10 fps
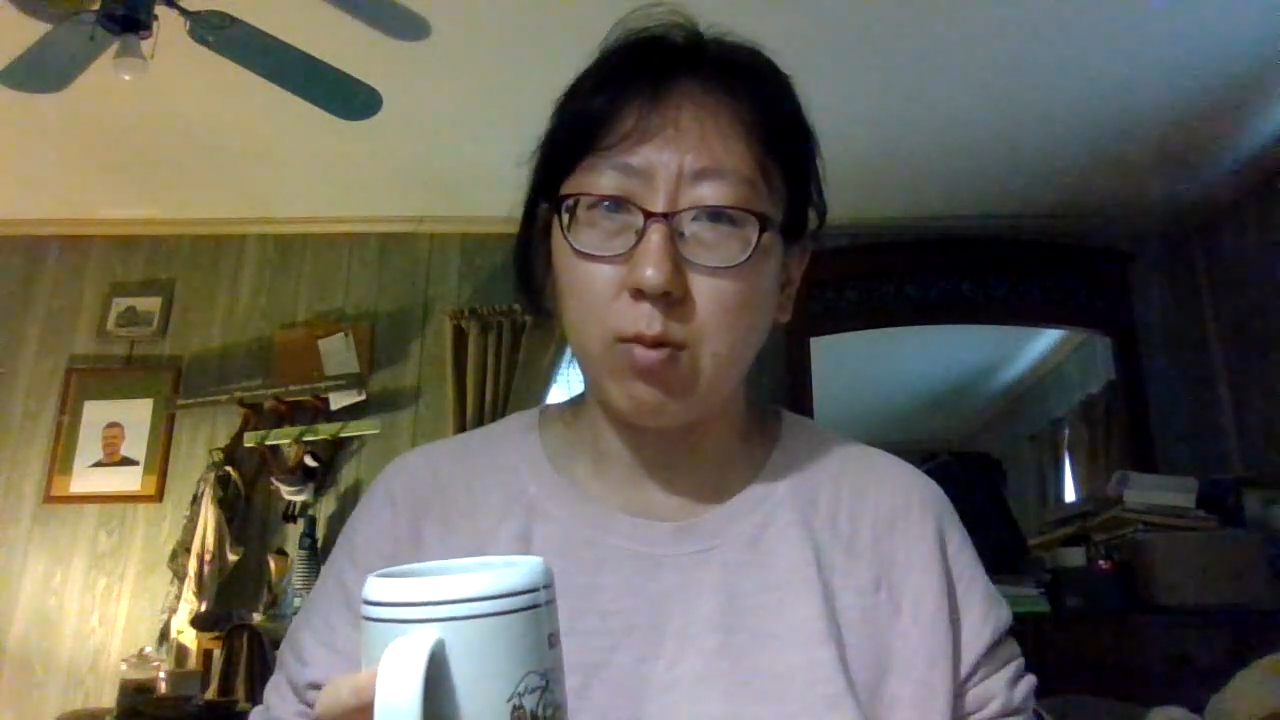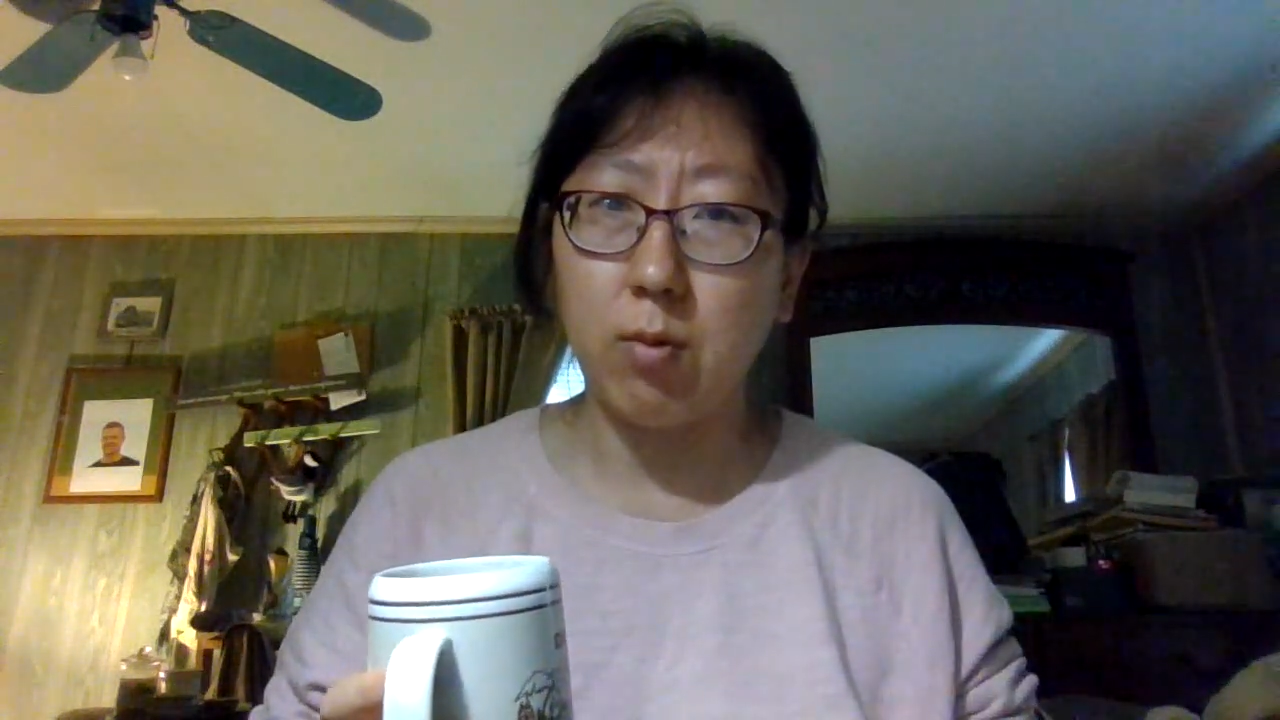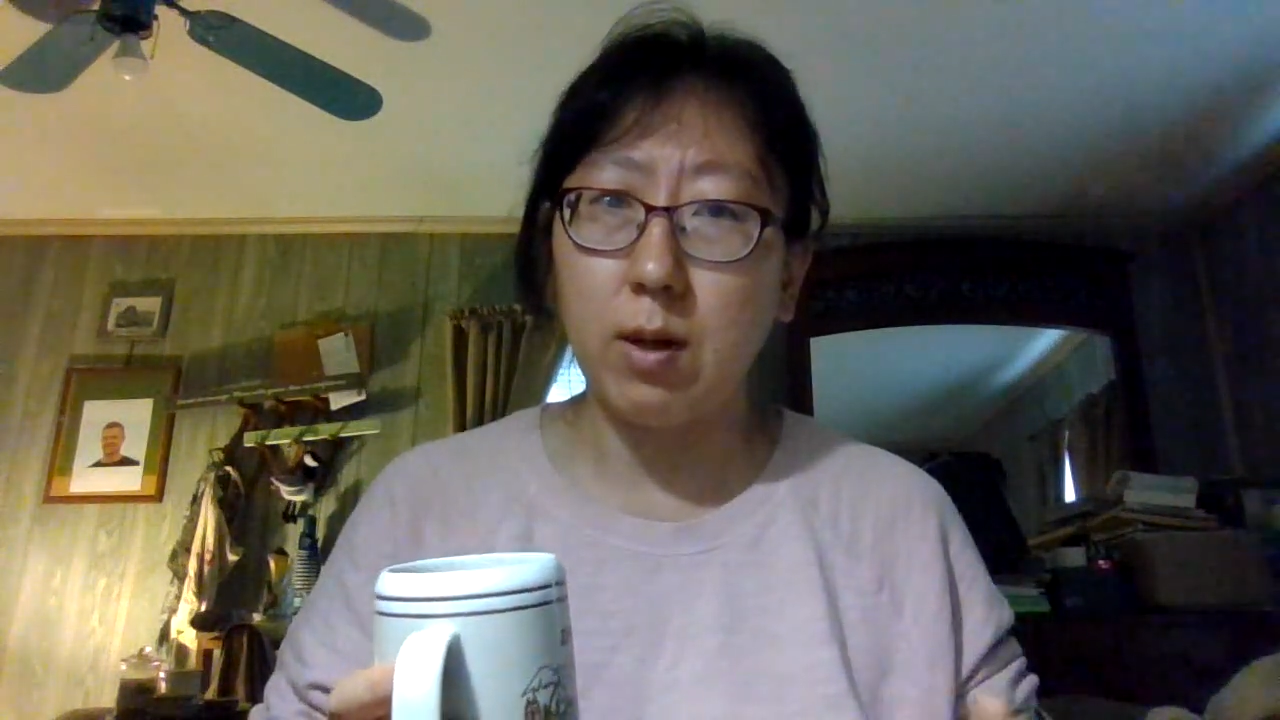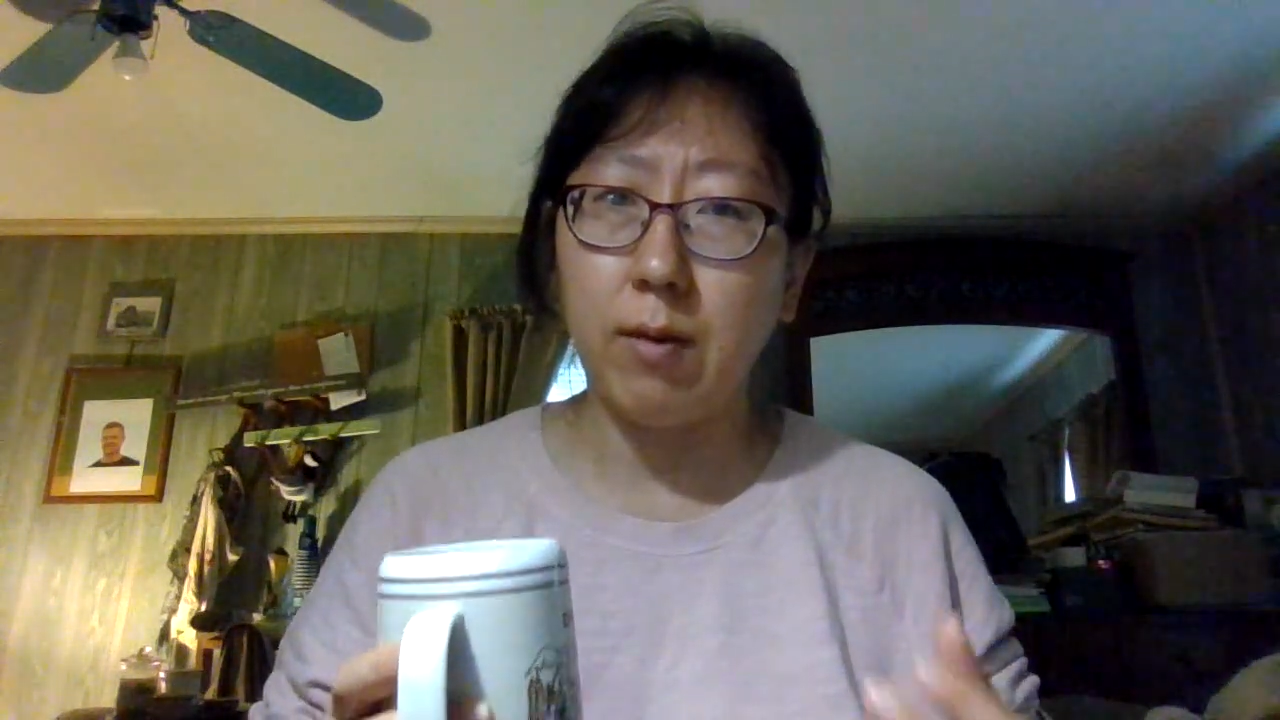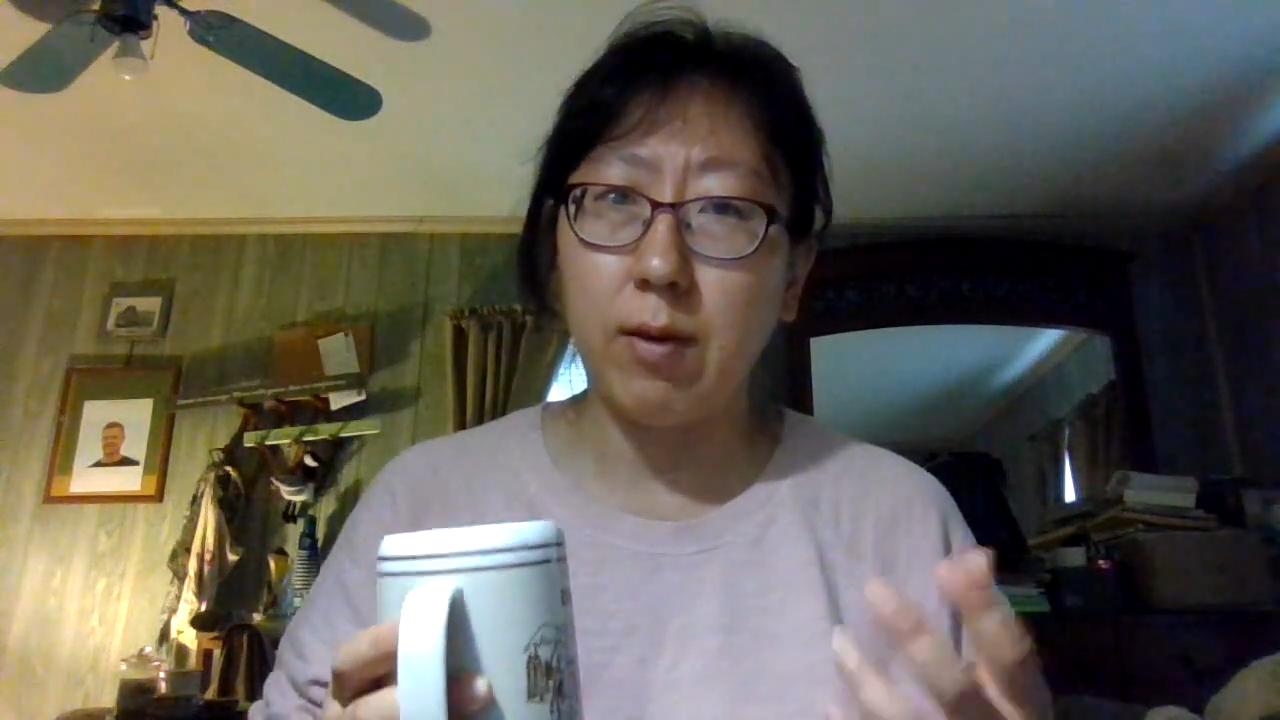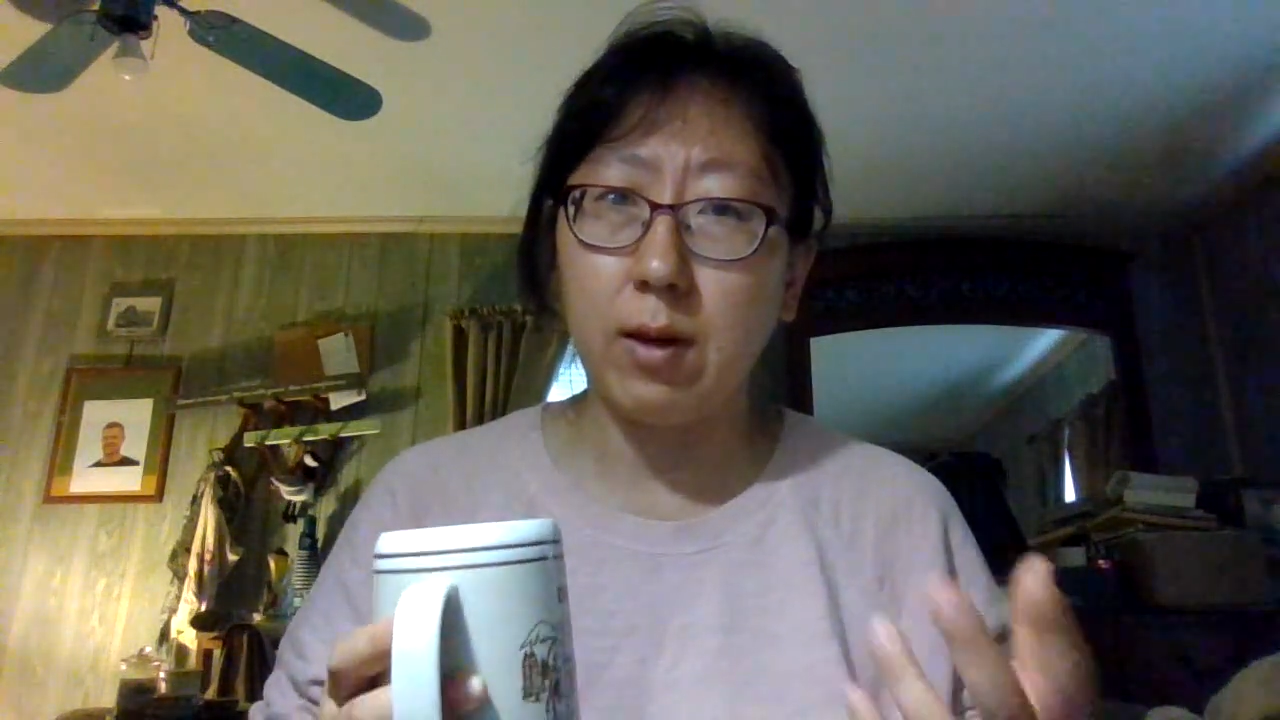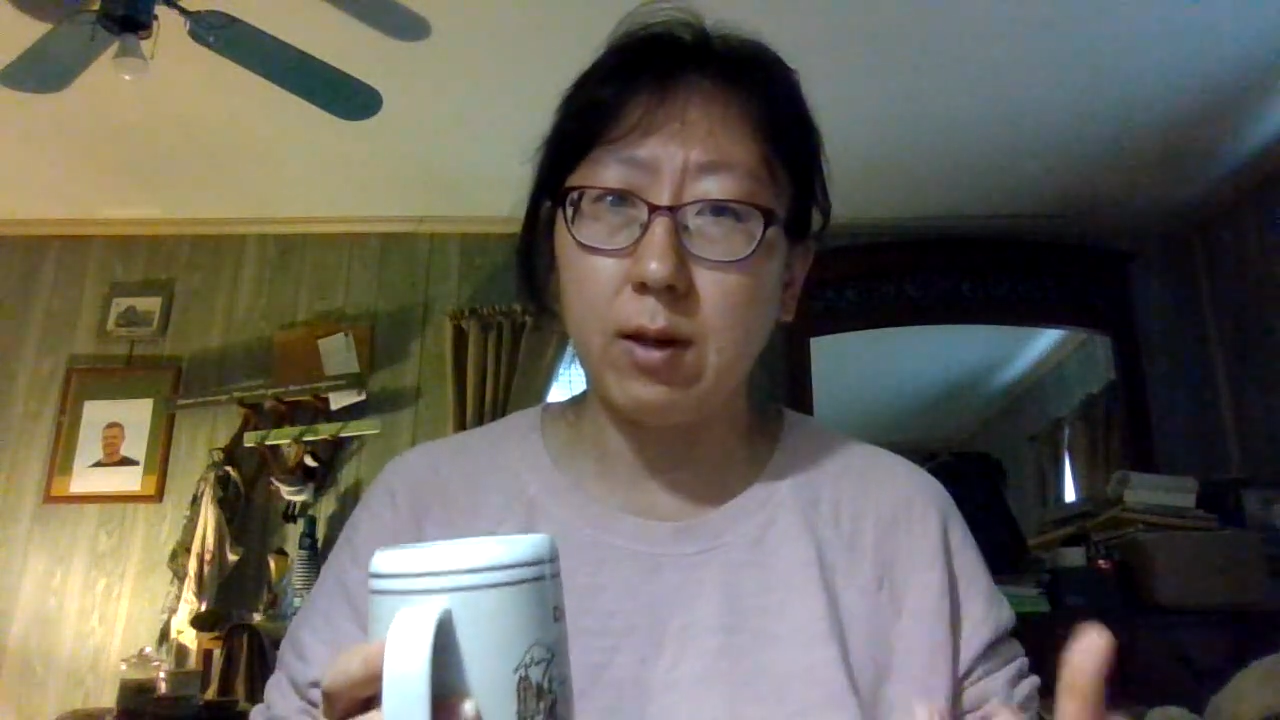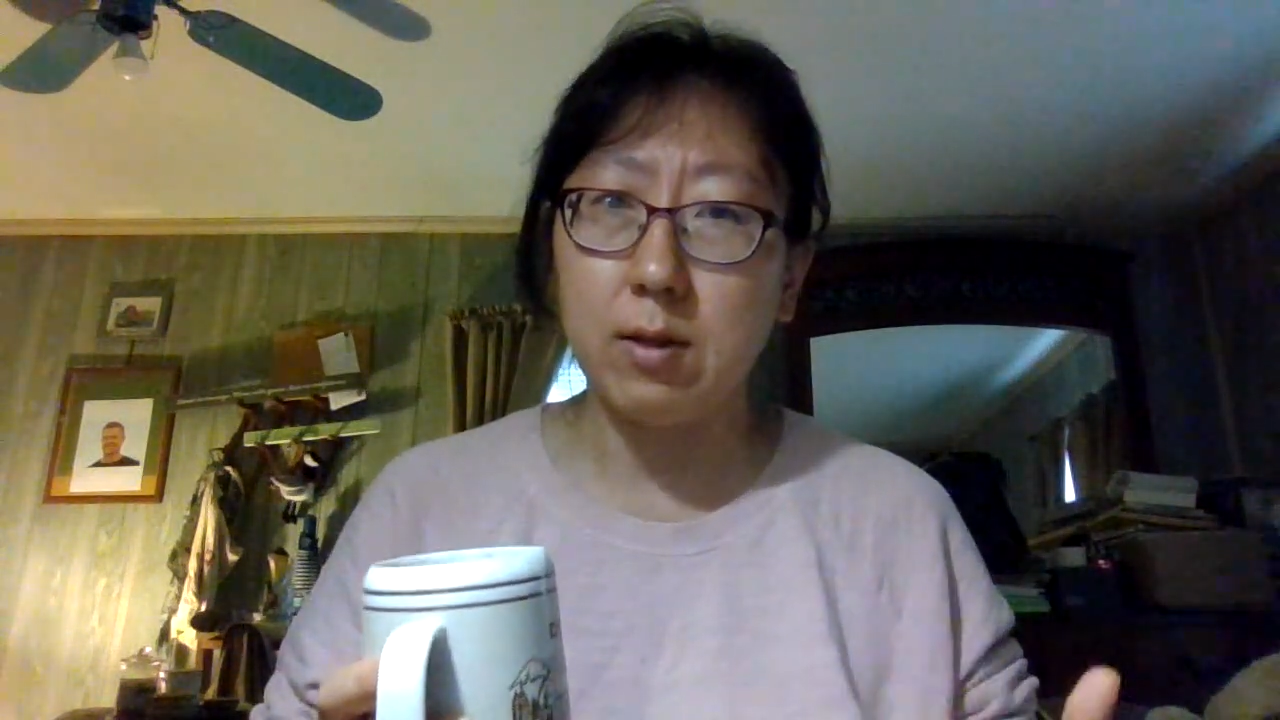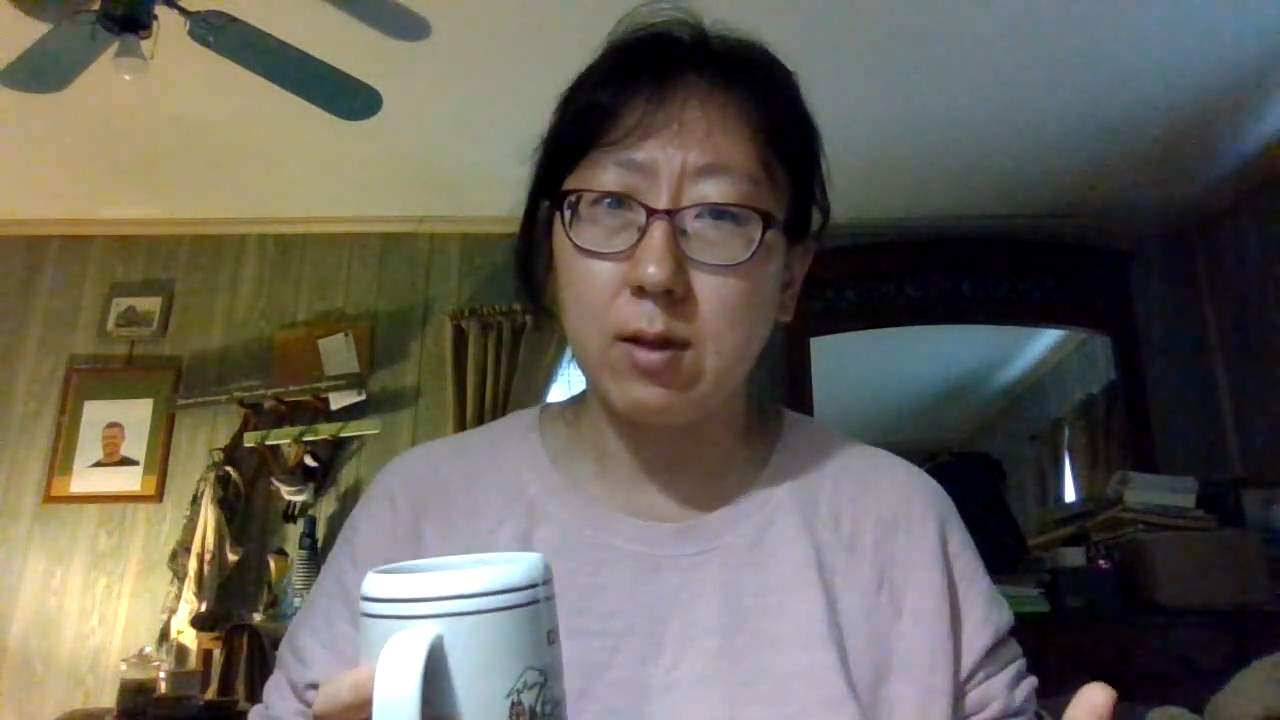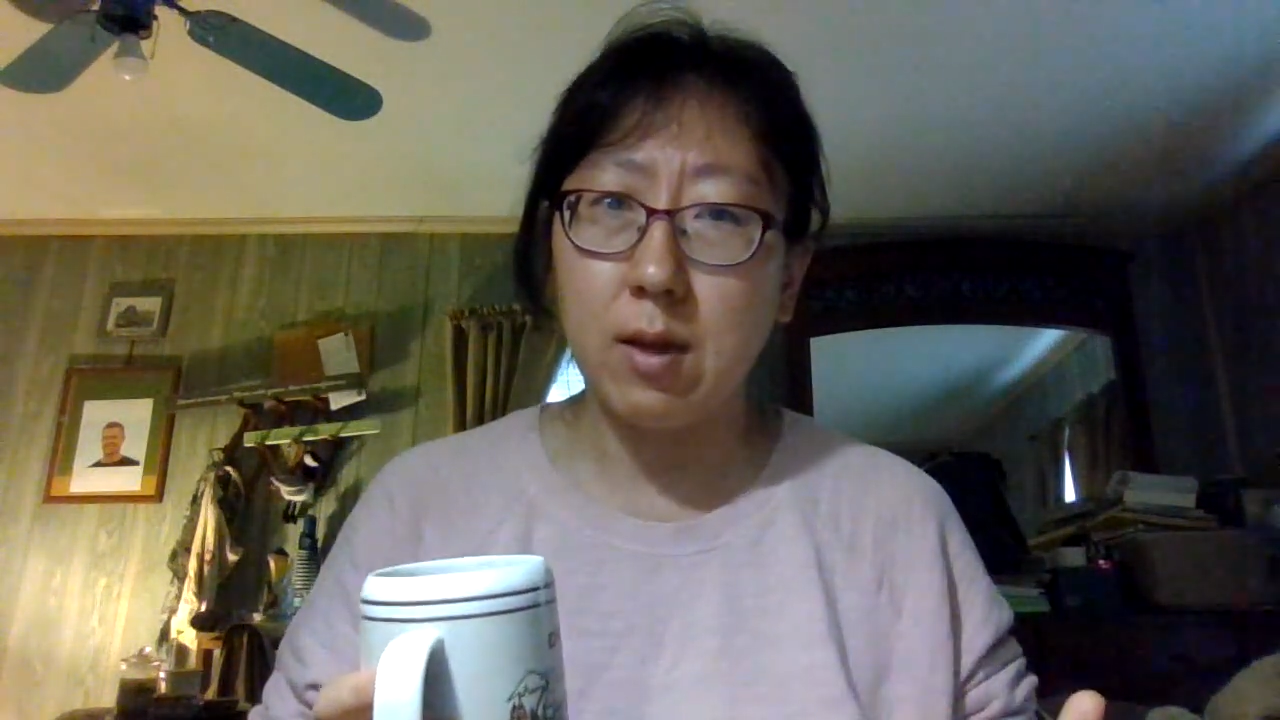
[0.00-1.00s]
Whatever it
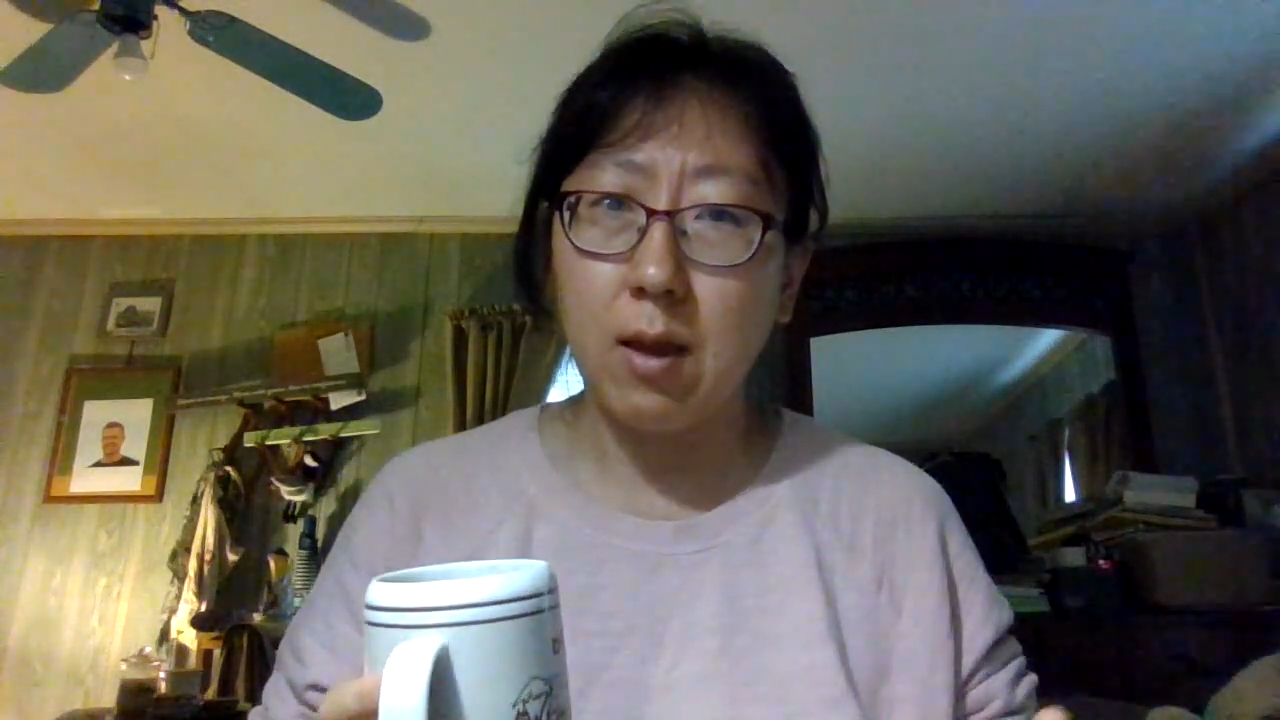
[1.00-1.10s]
is,